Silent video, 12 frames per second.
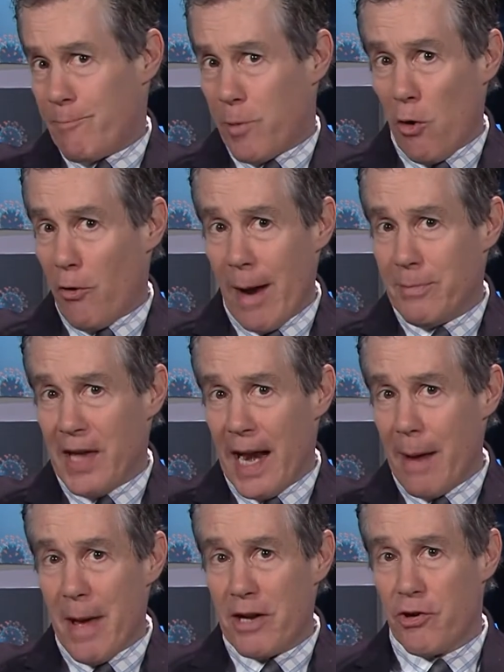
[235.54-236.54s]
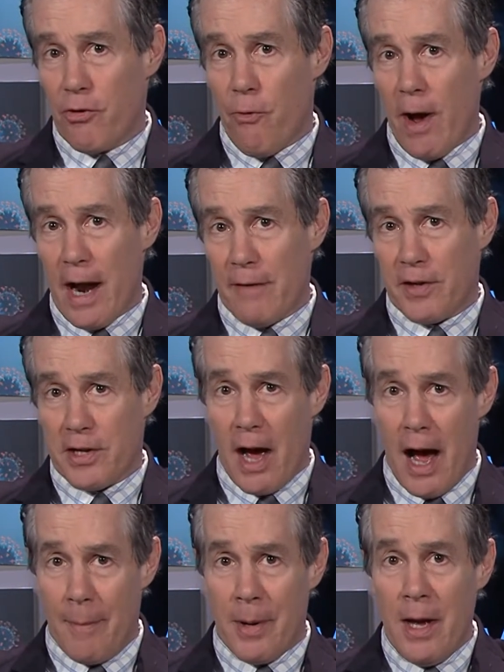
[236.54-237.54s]
programs that I mentioned right off the
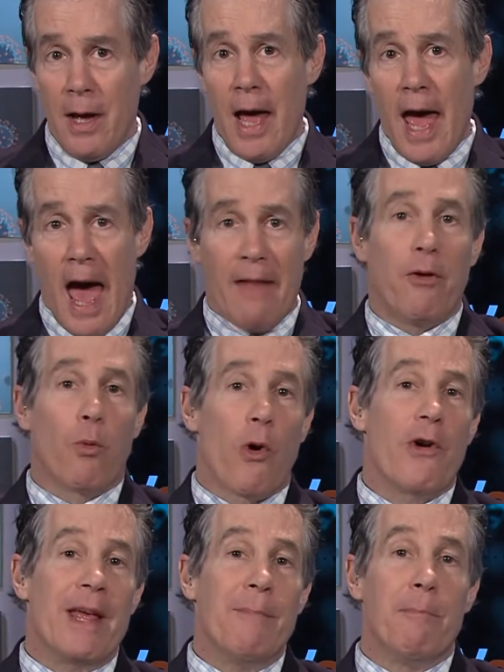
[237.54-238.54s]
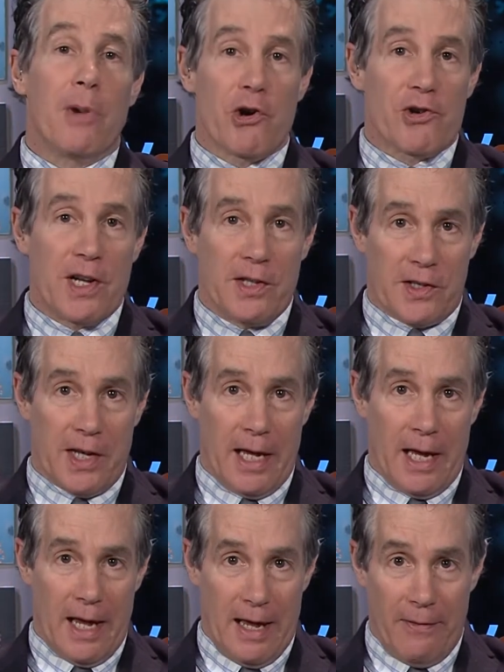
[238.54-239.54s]
top had the word
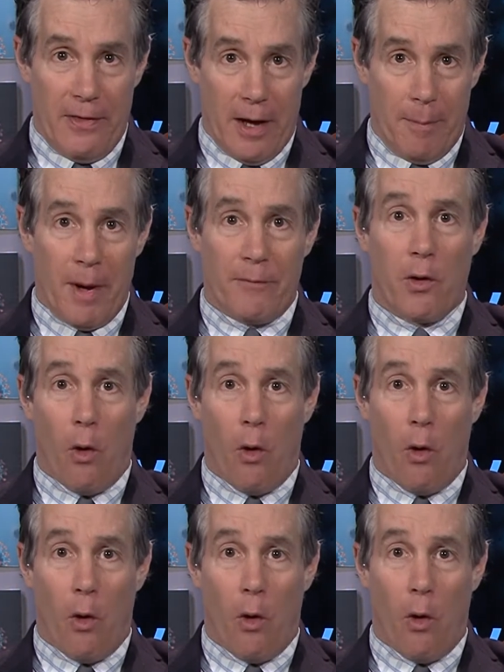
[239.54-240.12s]
emergency in them. Of